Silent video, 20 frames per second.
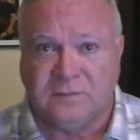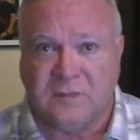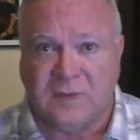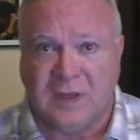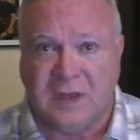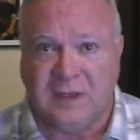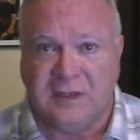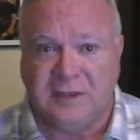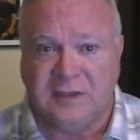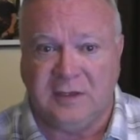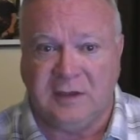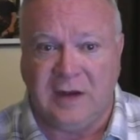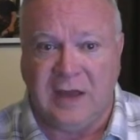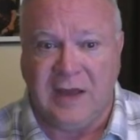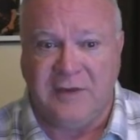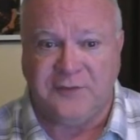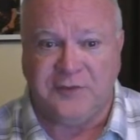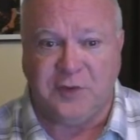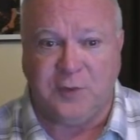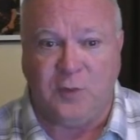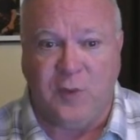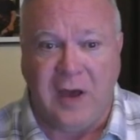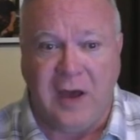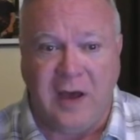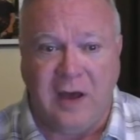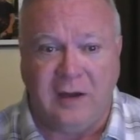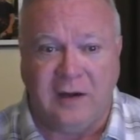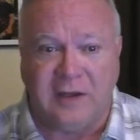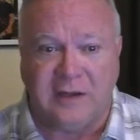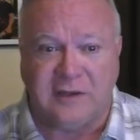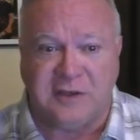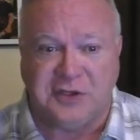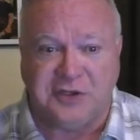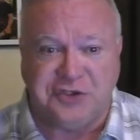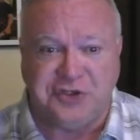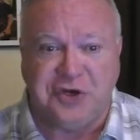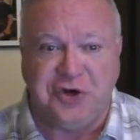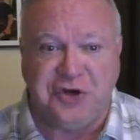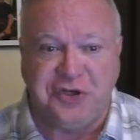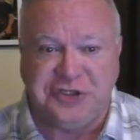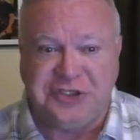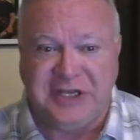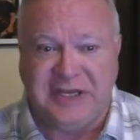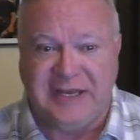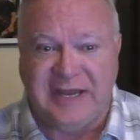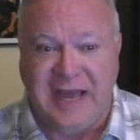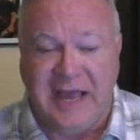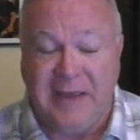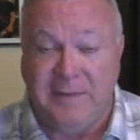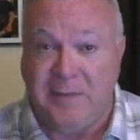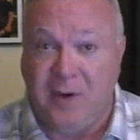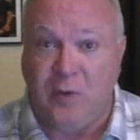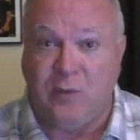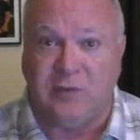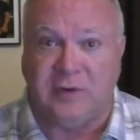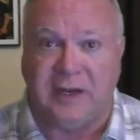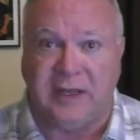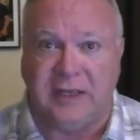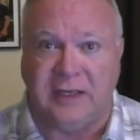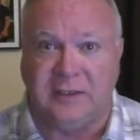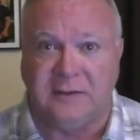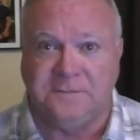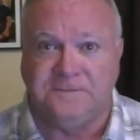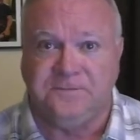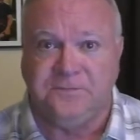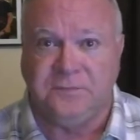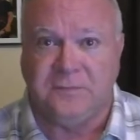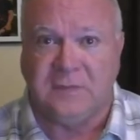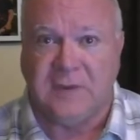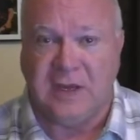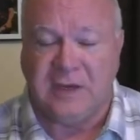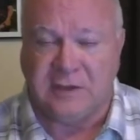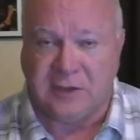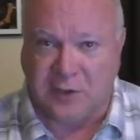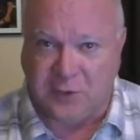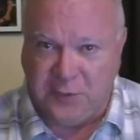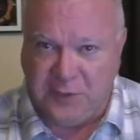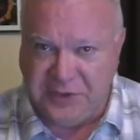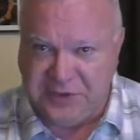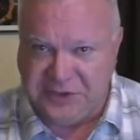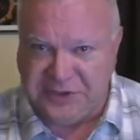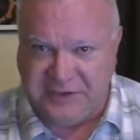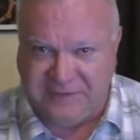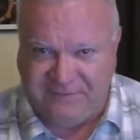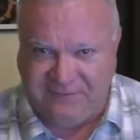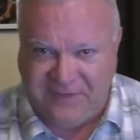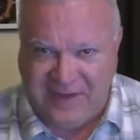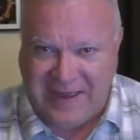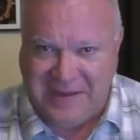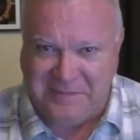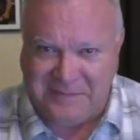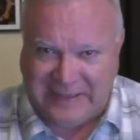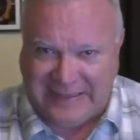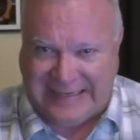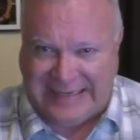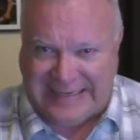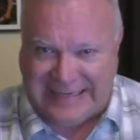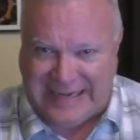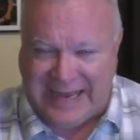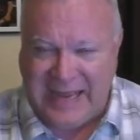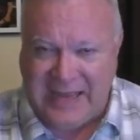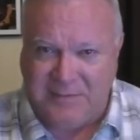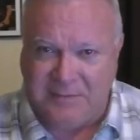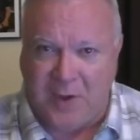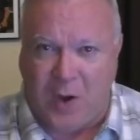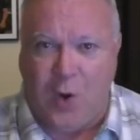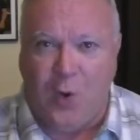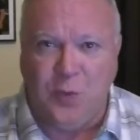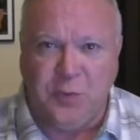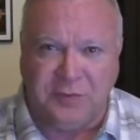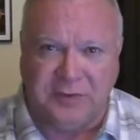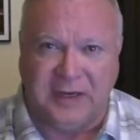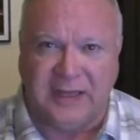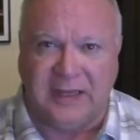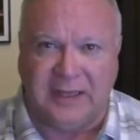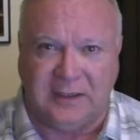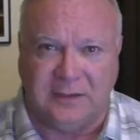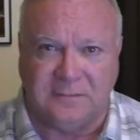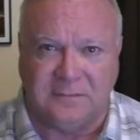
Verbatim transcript: until after a while it's a church in name only. It's a Christian family in name only.